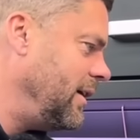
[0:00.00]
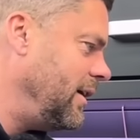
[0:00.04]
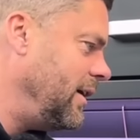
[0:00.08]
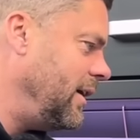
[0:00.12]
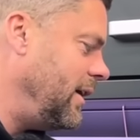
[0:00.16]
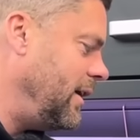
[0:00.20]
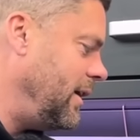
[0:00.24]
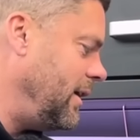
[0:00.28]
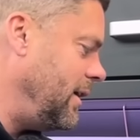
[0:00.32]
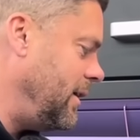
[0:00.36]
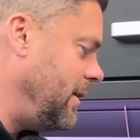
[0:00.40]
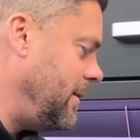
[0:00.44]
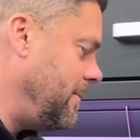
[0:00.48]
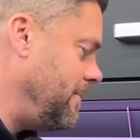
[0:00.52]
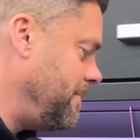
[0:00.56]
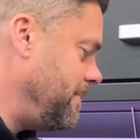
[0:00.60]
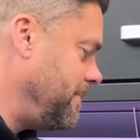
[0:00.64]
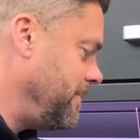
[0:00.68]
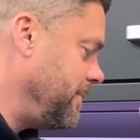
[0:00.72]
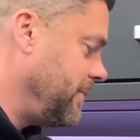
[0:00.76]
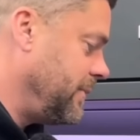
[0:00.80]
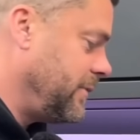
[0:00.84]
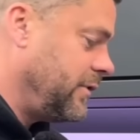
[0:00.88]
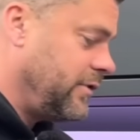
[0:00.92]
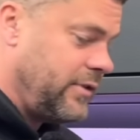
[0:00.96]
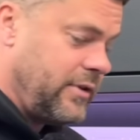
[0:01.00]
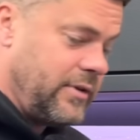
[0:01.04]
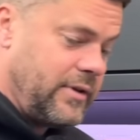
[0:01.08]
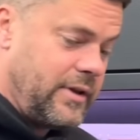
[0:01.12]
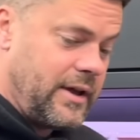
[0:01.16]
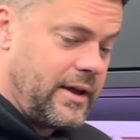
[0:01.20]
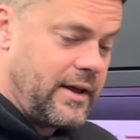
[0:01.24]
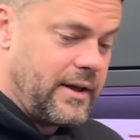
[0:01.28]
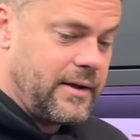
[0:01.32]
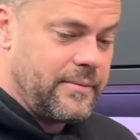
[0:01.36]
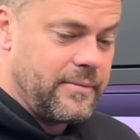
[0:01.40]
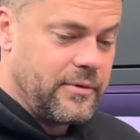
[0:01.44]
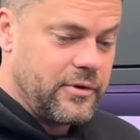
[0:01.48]
So
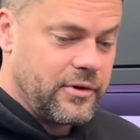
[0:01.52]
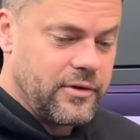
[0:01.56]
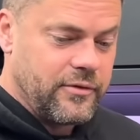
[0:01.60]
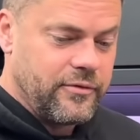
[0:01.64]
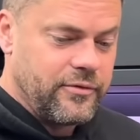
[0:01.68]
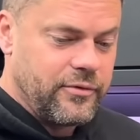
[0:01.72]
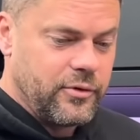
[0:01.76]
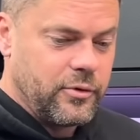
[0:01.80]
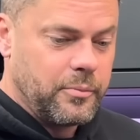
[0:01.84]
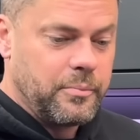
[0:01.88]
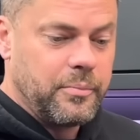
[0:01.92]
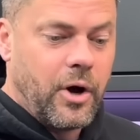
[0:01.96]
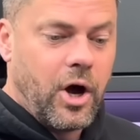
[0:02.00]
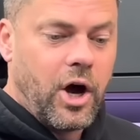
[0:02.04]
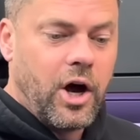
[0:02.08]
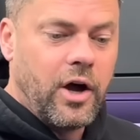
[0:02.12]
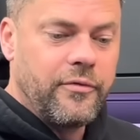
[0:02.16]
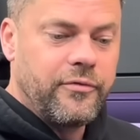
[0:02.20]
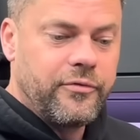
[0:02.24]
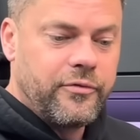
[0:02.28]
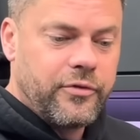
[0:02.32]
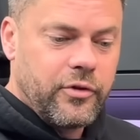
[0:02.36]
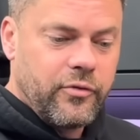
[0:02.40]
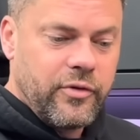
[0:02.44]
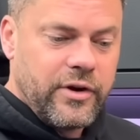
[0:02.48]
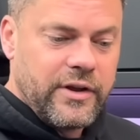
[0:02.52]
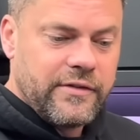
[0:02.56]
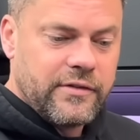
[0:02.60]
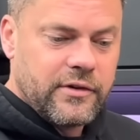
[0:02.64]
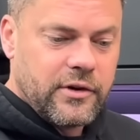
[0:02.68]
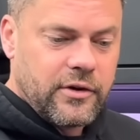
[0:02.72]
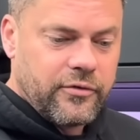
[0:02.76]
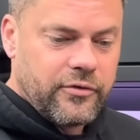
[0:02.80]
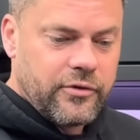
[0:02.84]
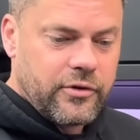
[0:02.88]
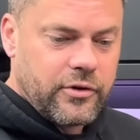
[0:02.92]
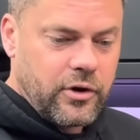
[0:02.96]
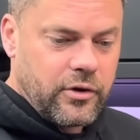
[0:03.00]
yeah, looking forward. But the reason
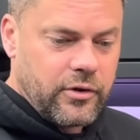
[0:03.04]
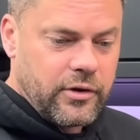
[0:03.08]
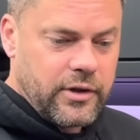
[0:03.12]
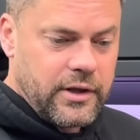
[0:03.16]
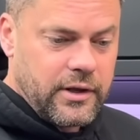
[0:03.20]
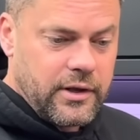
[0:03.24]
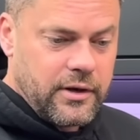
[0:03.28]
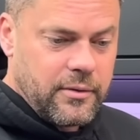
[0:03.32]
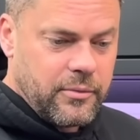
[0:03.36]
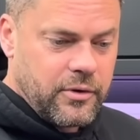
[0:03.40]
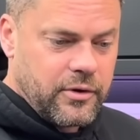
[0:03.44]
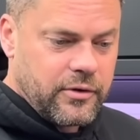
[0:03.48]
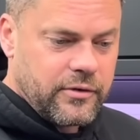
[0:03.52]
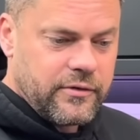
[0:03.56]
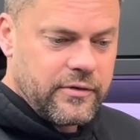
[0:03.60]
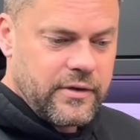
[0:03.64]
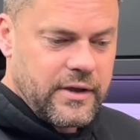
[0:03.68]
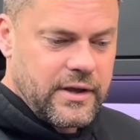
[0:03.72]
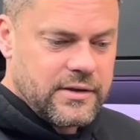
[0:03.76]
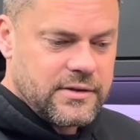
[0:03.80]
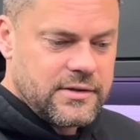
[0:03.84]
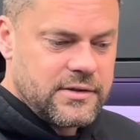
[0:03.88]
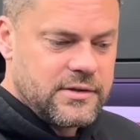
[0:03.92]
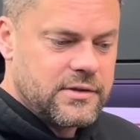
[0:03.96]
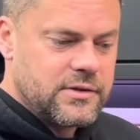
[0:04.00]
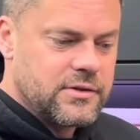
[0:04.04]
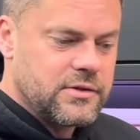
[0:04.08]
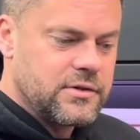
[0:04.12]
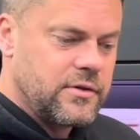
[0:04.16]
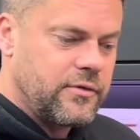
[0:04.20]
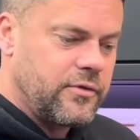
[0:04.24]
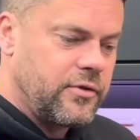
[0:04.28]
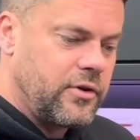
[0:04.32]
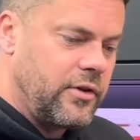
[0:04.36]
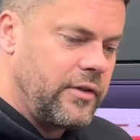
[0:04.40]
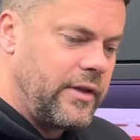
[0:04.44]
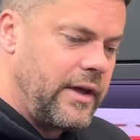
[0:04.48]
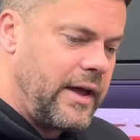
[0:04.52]
I've got in amongst this is because
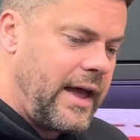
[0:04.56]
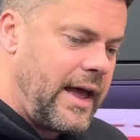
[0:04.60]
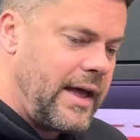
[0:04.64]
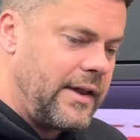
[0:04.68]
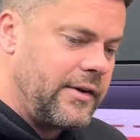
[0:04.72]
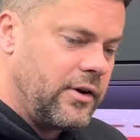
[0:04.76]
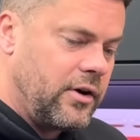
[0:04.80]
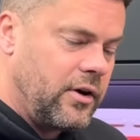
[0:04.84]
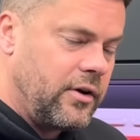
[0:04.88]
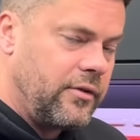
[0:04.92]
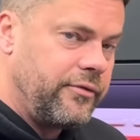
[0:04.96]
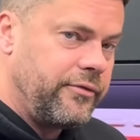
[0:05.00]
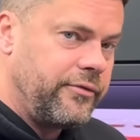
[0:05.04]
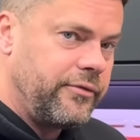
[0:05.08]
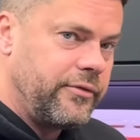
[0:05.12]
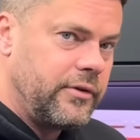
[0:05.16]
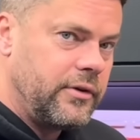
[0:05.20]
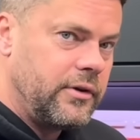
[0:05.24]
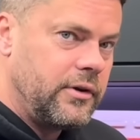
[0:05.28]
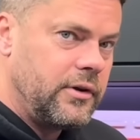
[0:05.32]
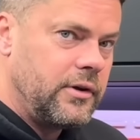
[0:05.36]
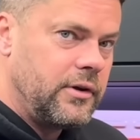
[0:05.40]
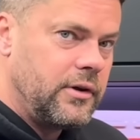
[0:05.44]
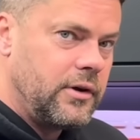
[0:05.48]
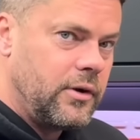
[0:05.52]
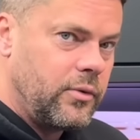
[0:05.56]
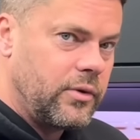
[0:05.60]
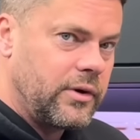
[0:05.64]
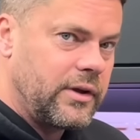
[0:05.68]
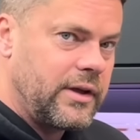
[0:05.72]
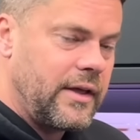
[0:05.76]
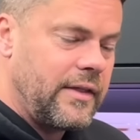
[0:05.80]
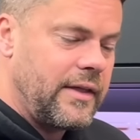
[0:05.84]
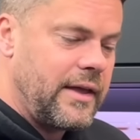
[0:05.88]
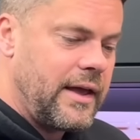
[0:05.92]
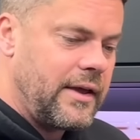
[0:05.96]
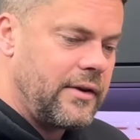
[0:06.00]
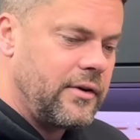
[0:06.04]
I've got the head off. I want to
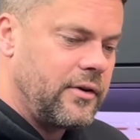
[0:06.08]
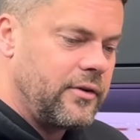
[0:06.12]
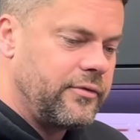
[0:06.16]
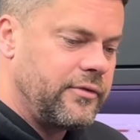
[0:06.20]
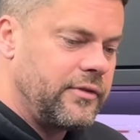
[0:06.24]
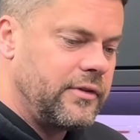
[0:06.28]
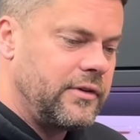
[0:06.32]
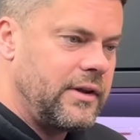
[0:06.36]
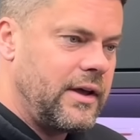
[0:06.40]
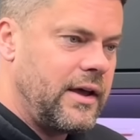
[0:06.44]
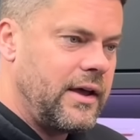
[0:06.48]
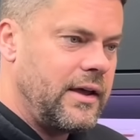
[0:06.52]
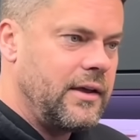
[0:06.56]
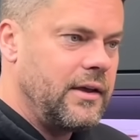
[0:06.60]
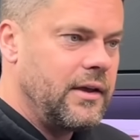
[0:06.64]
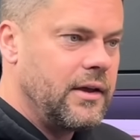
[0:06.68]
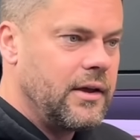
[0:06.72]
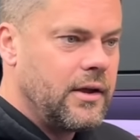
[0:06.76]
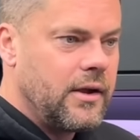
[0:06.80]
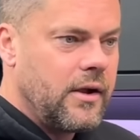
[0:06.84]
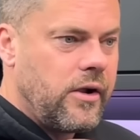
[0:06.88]
get the head off today.